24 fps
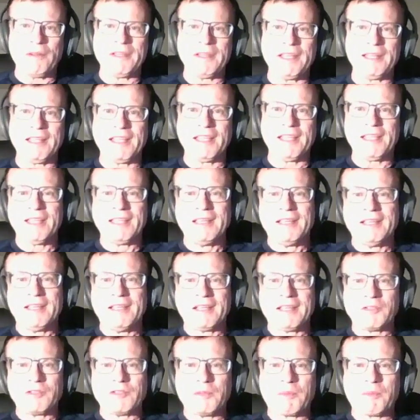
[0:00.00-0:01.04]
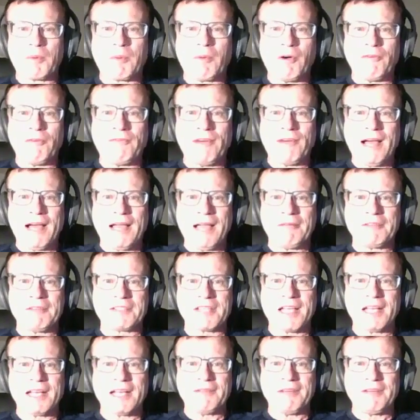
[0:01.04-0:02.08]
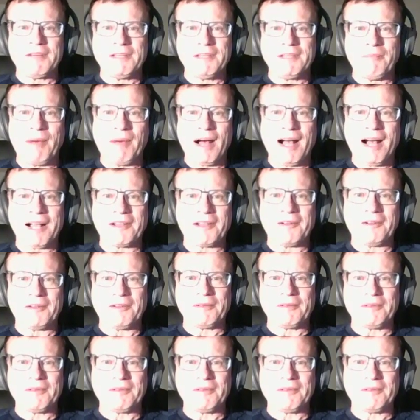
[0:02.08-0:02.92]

And then the Super Bowl V was kind of a debacle.